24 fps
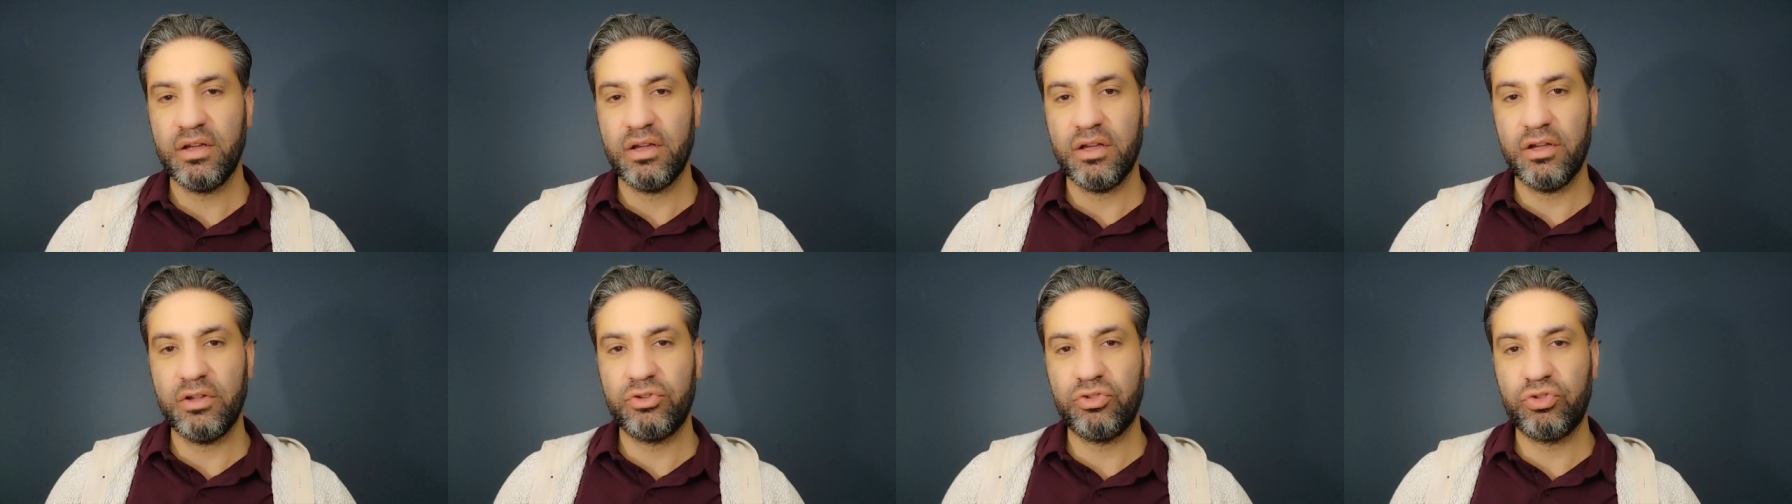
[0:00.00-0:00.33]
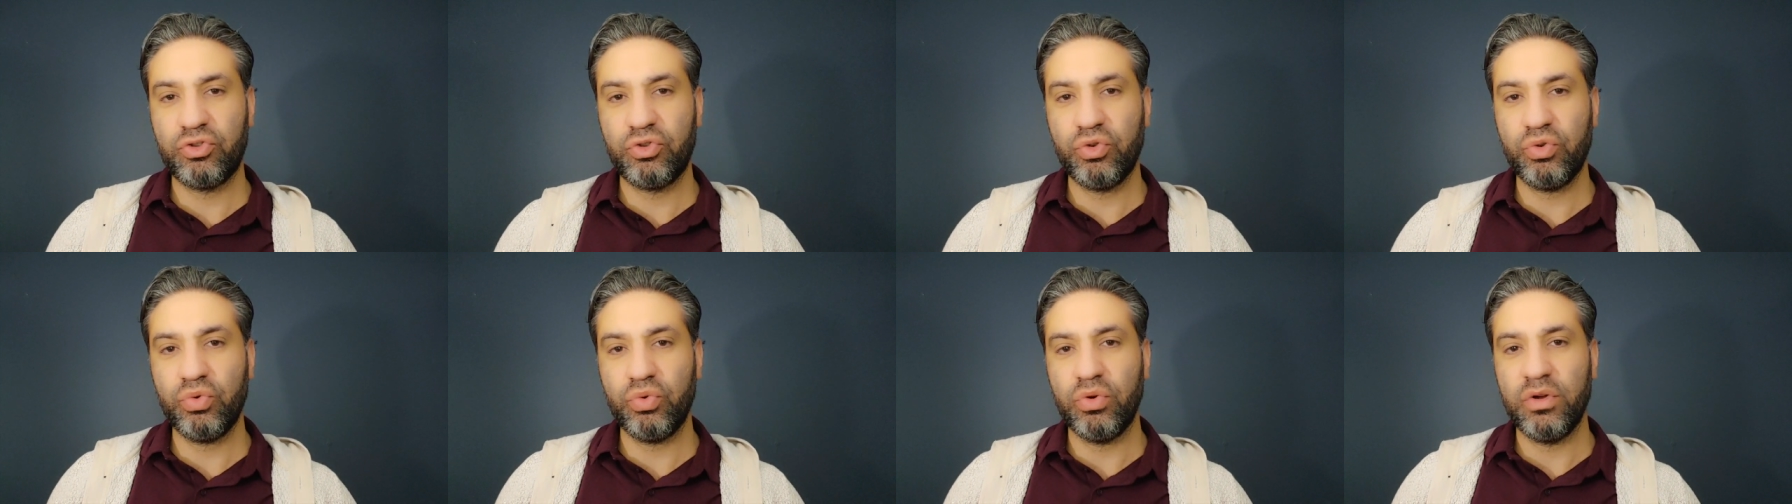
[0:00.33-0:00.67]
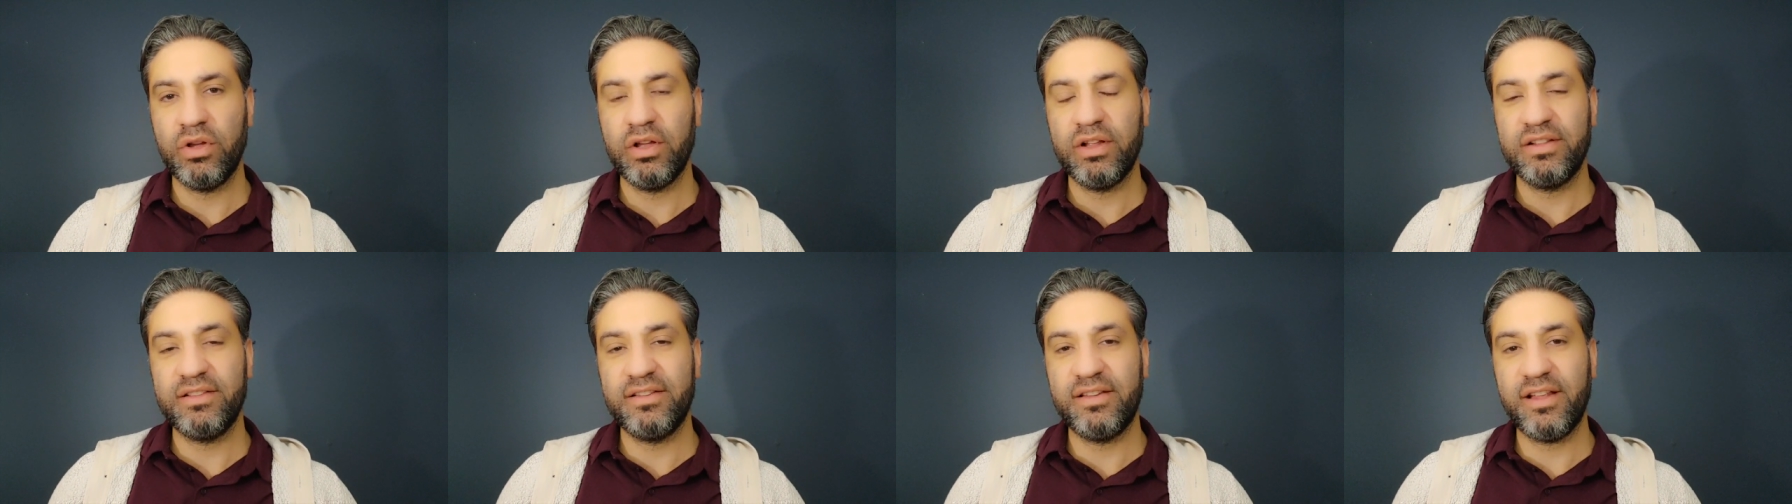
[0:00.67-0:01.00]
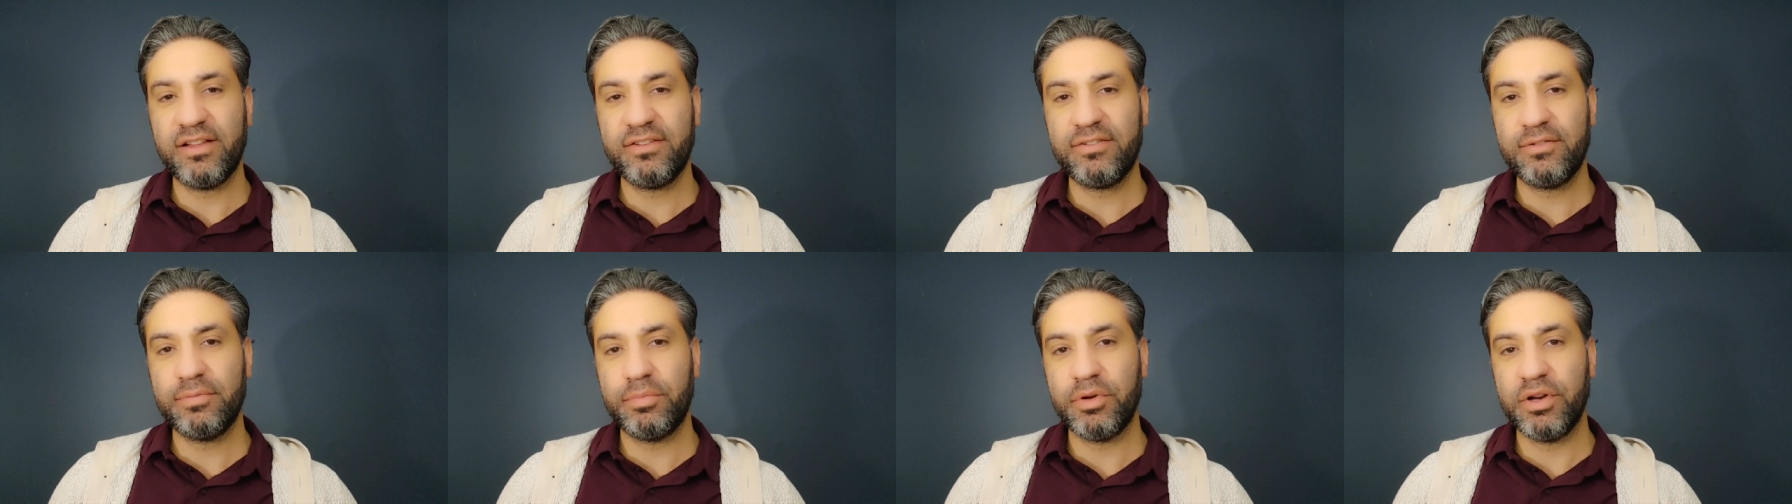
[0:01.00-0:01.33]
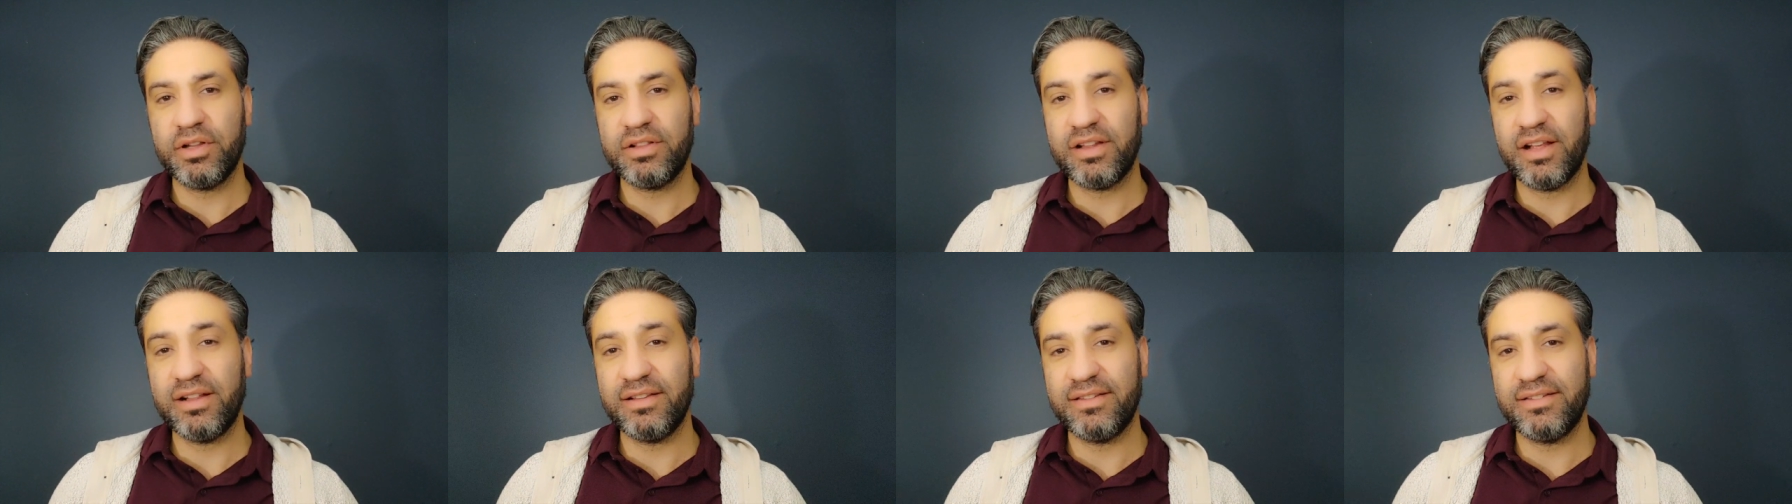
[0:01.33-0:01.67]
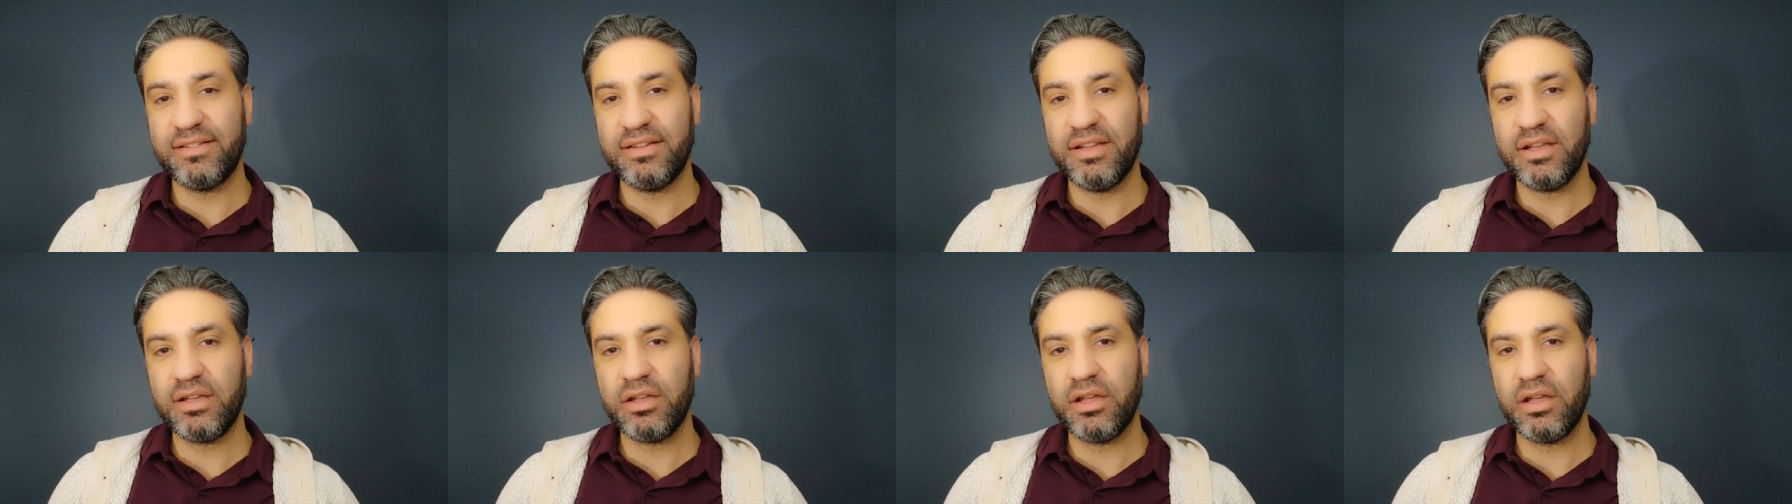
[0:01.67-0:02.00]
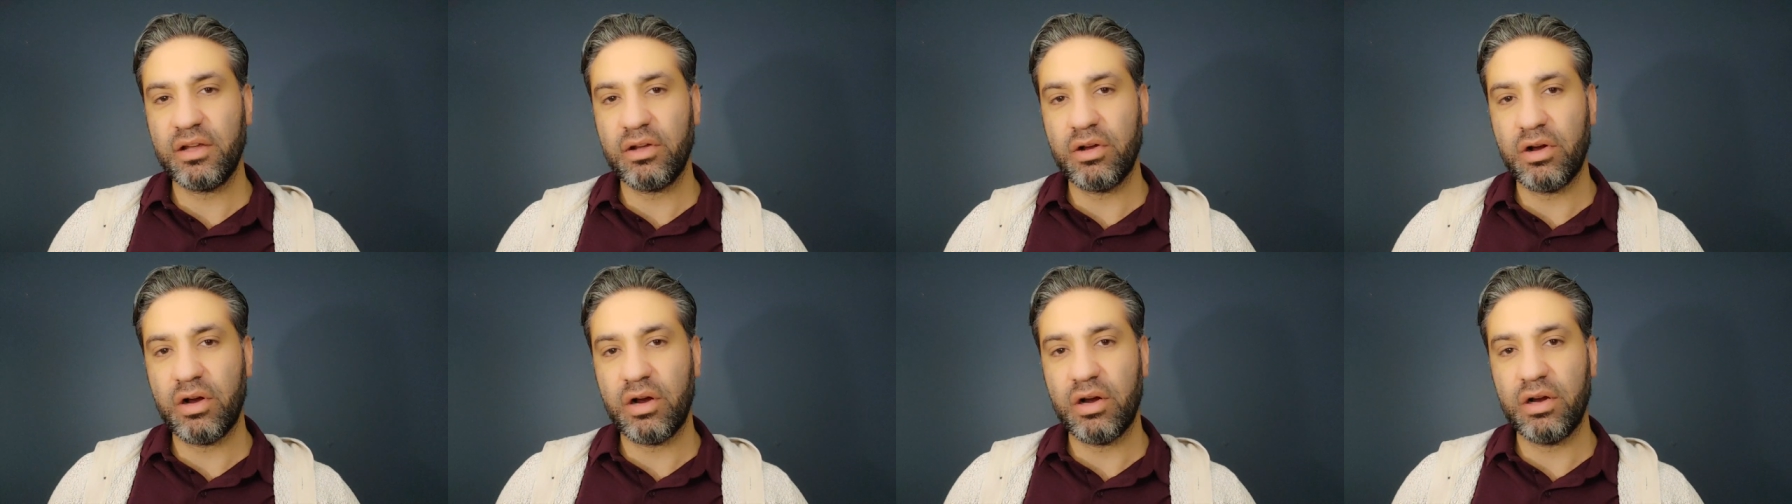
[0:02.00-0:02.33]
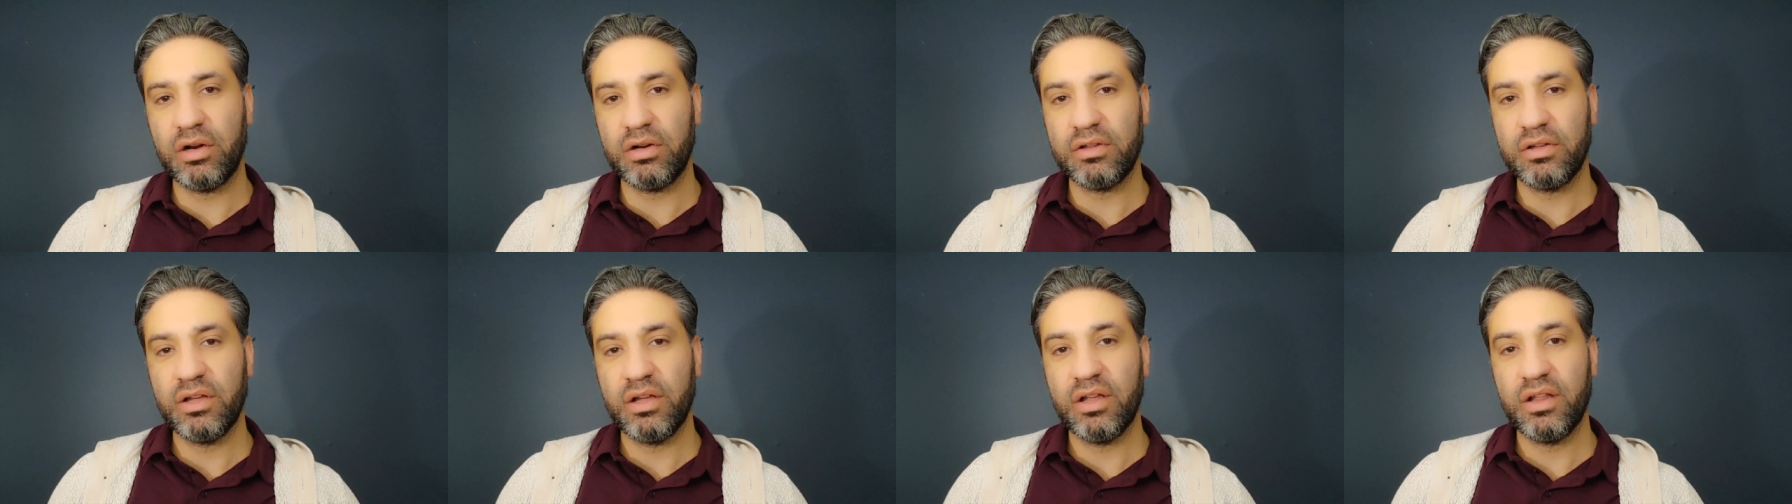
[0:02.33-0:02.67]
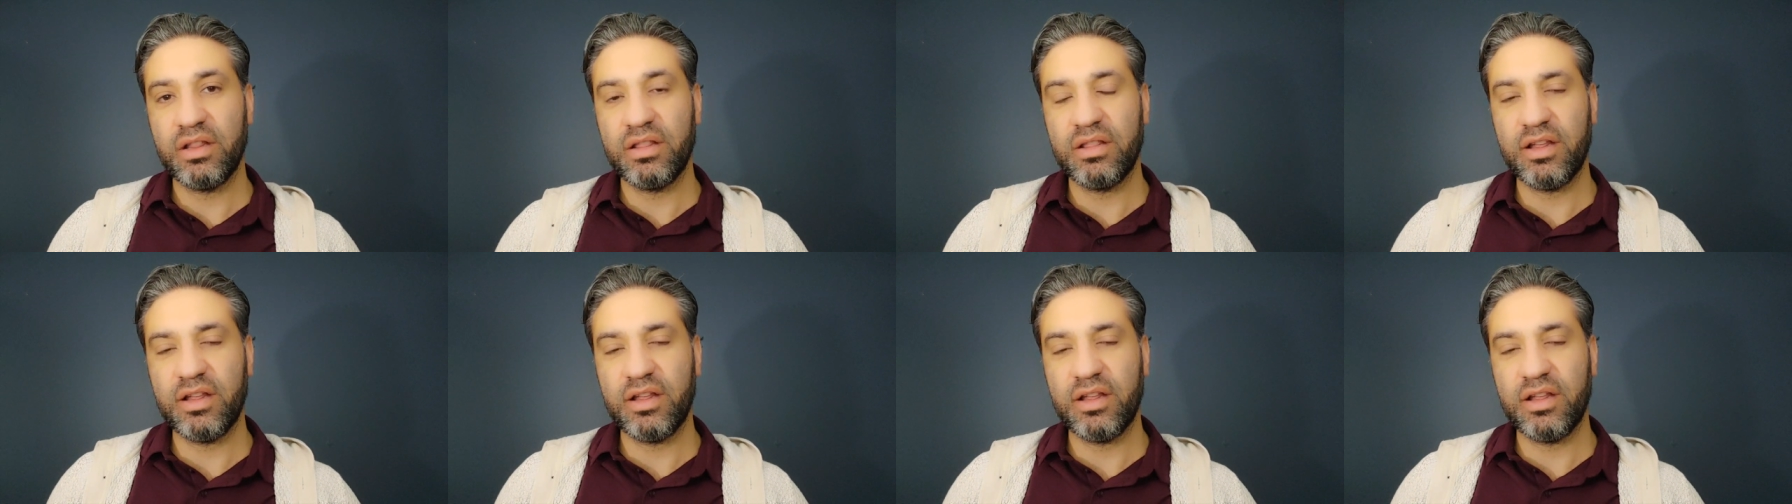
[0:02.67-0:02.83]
a true desperate and seeking heart